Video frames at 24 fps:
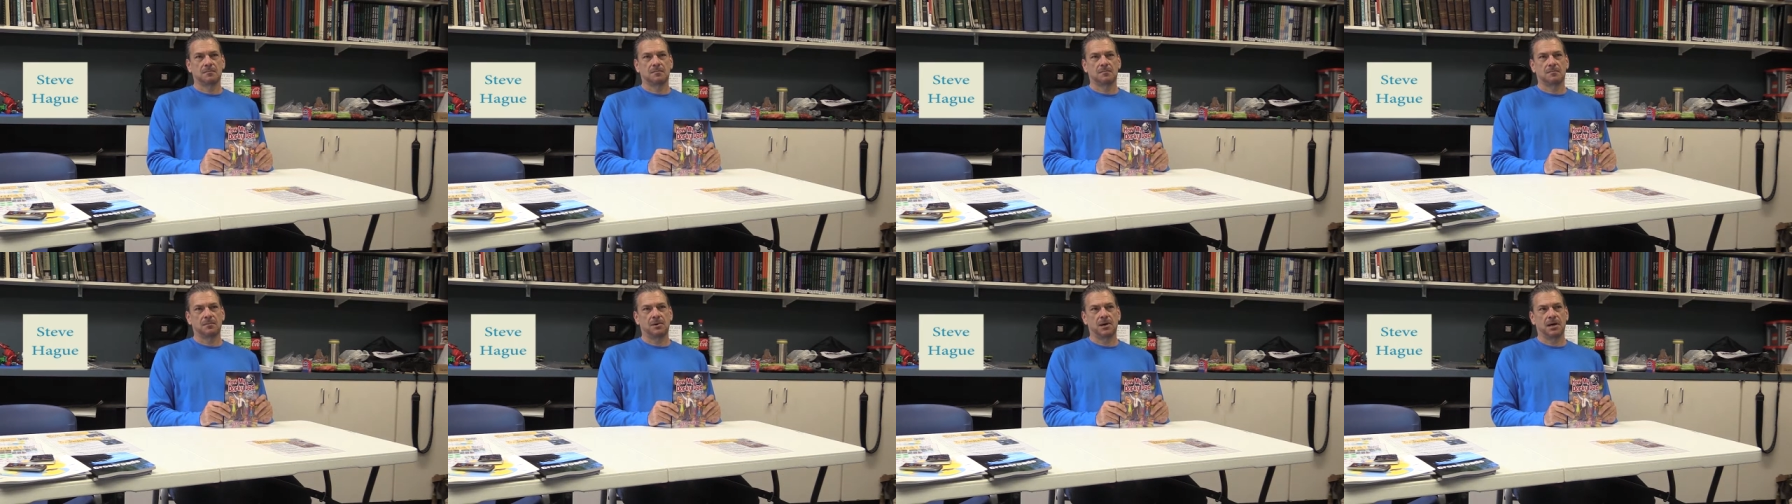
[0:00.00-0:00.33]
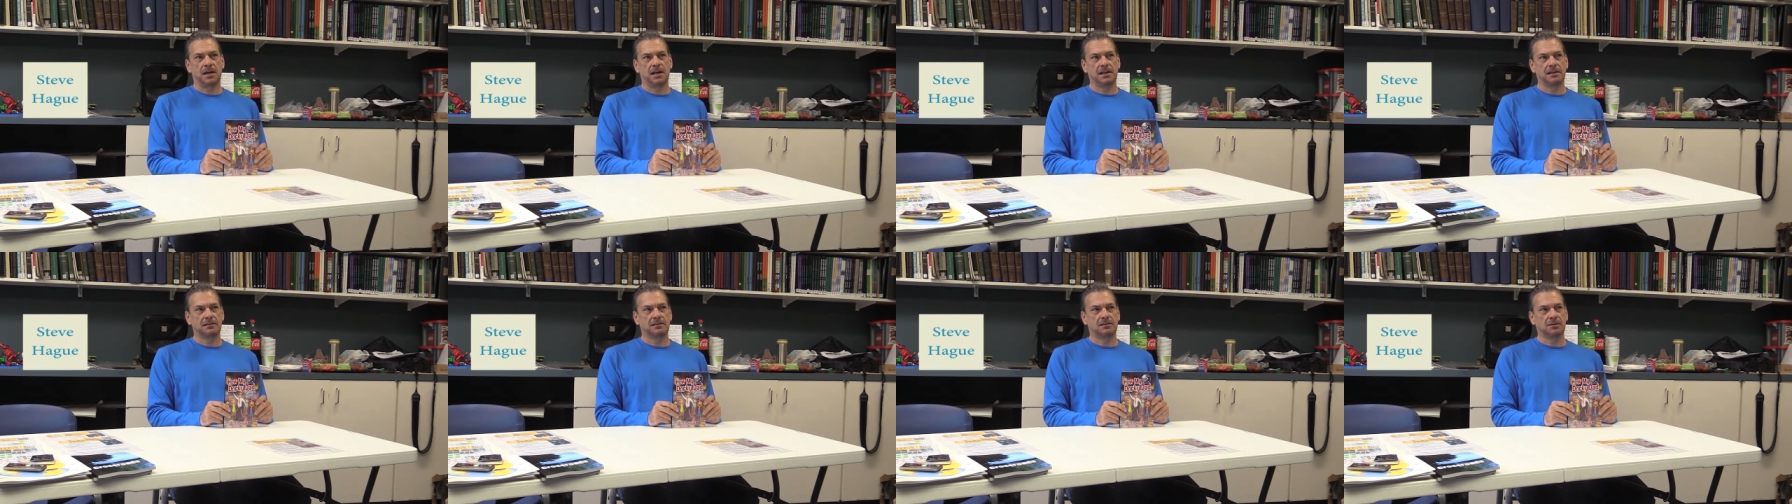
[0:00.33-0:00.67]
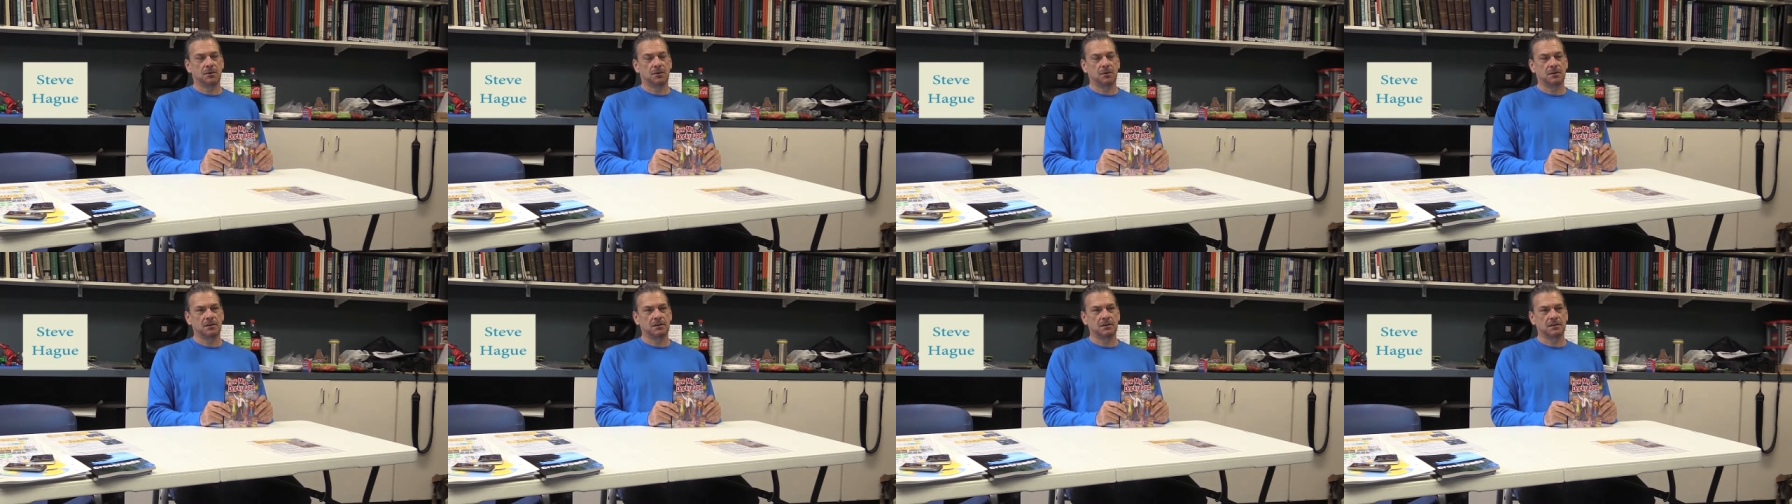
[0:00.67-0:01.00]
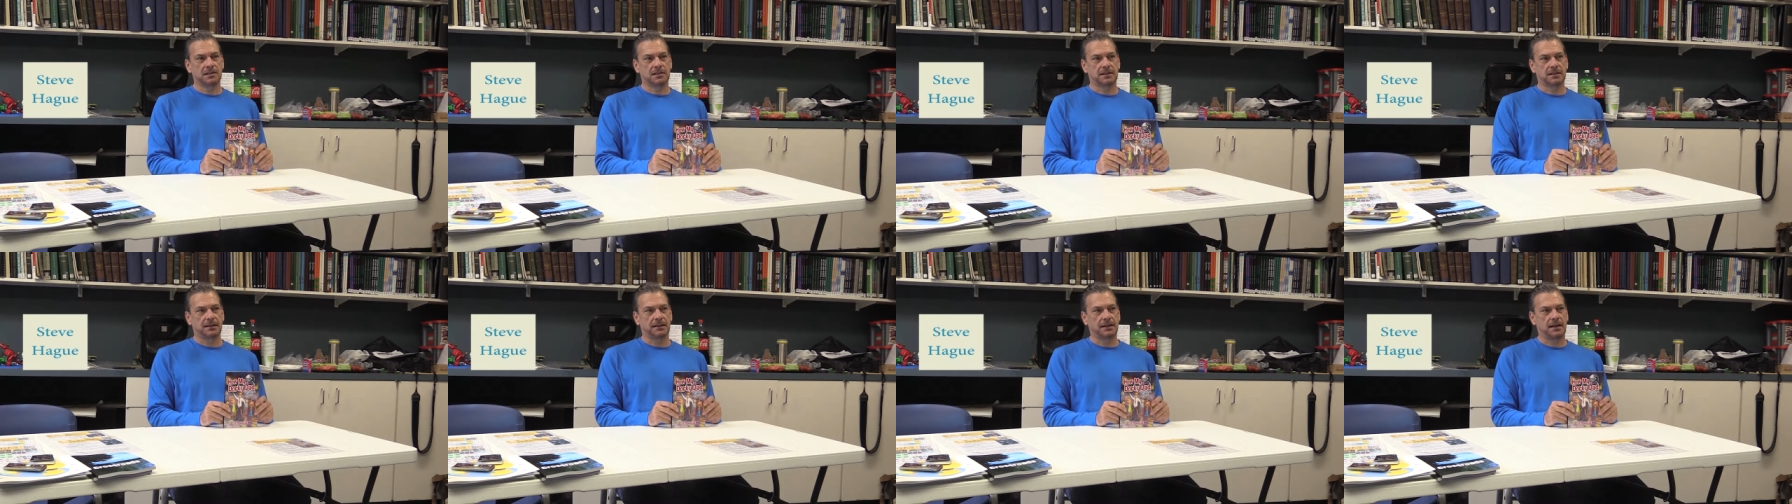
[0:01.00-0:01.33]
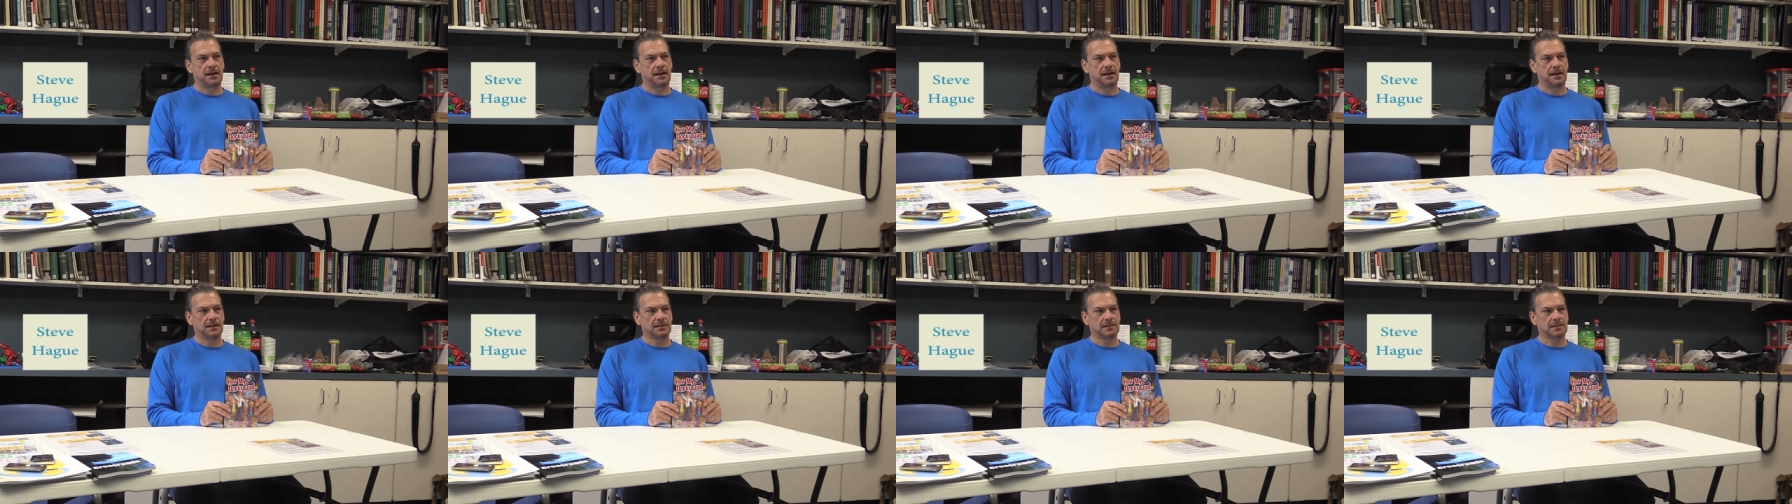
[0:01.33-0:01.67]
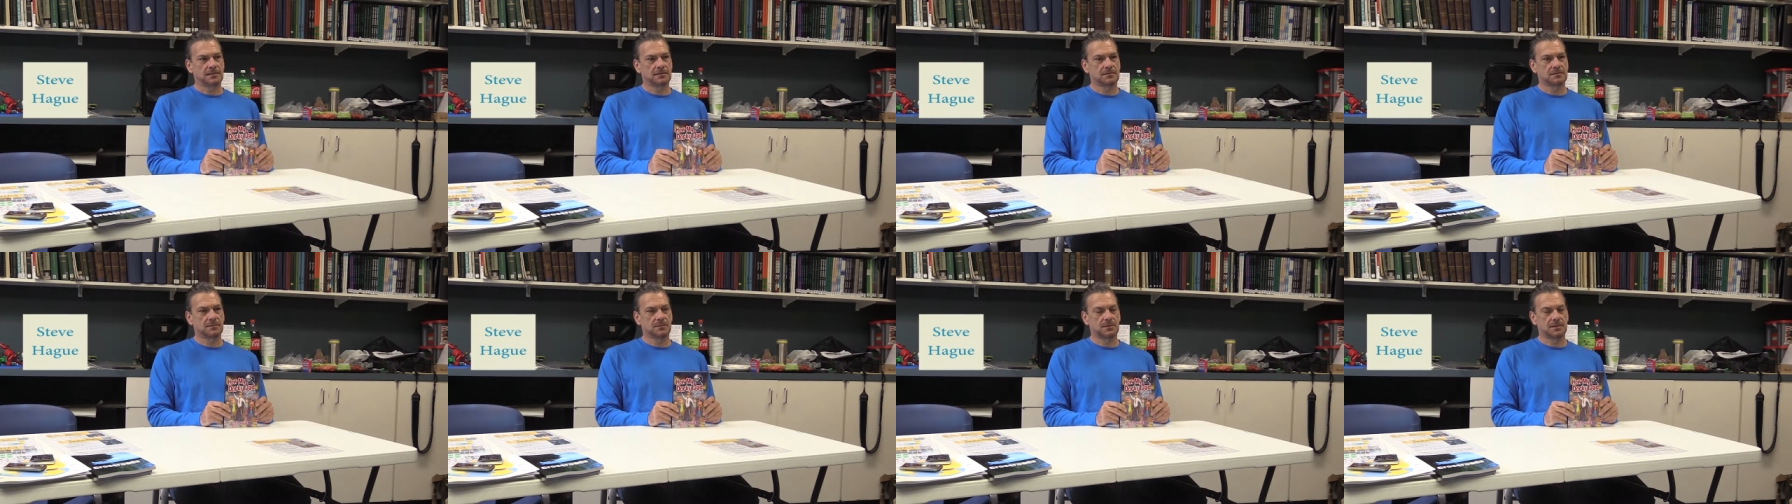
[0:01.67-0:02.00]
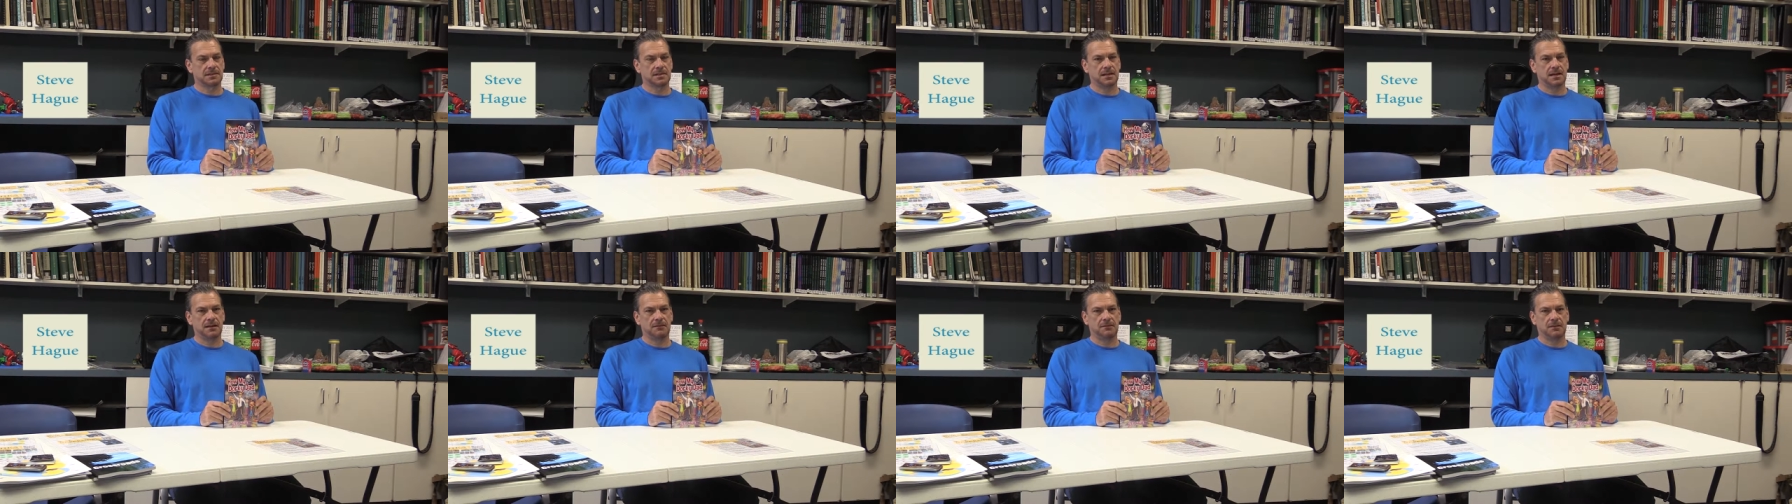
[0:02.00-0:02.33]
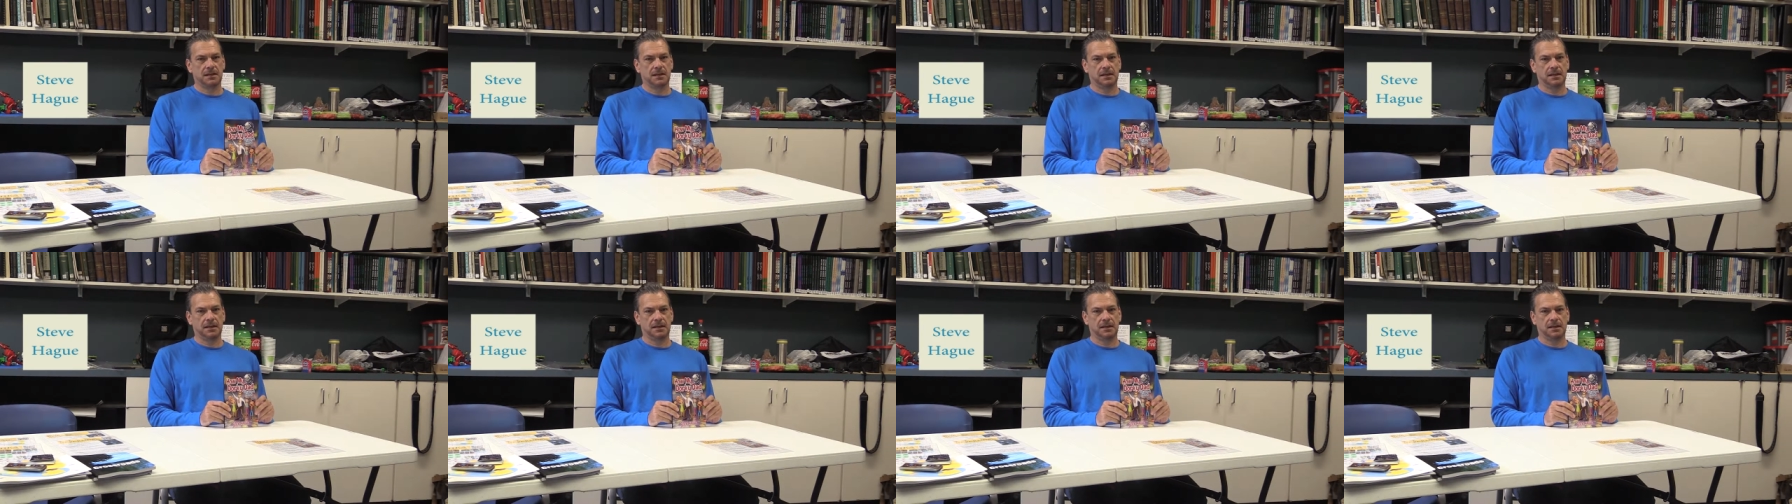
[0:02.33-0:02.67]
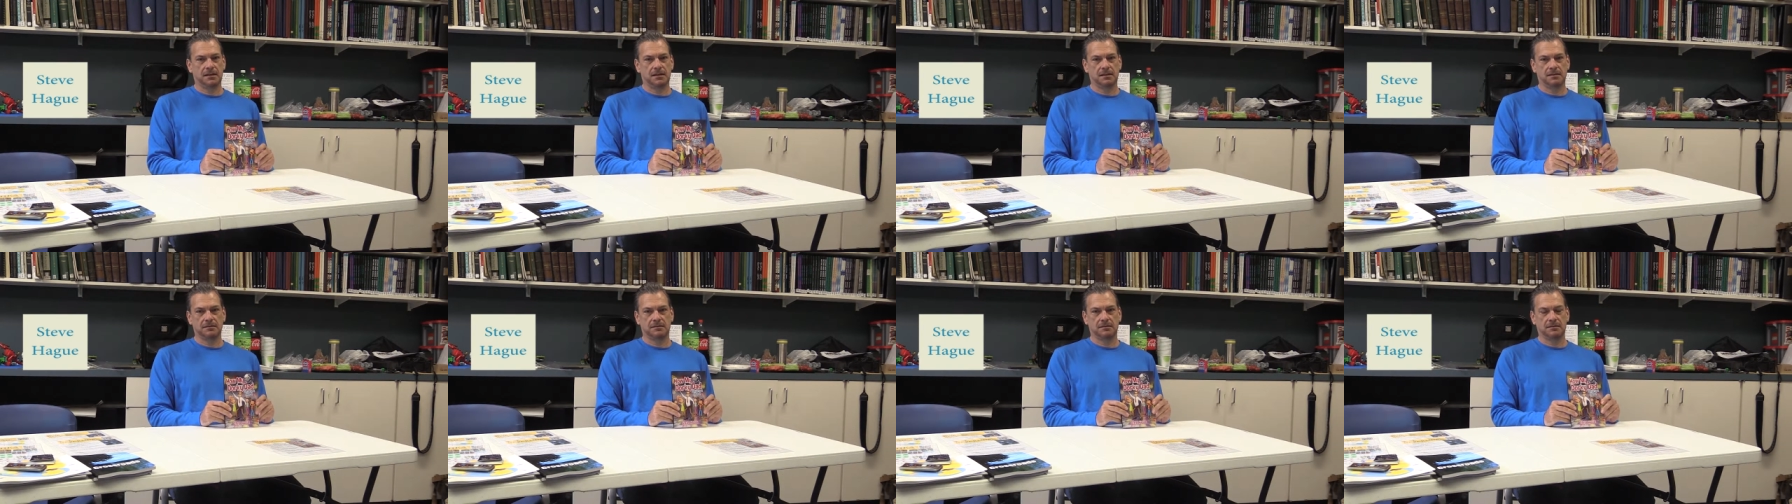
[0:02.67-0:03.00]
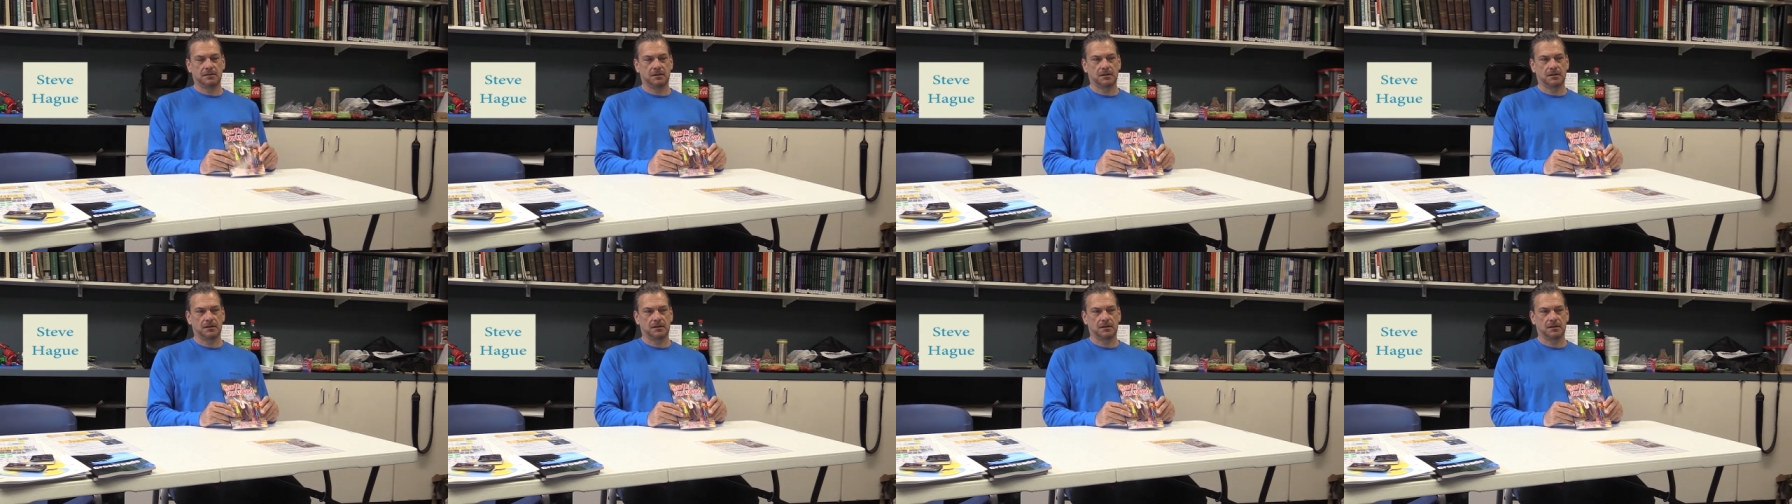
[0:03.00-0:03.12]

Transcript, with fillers: my daughter's class was having a,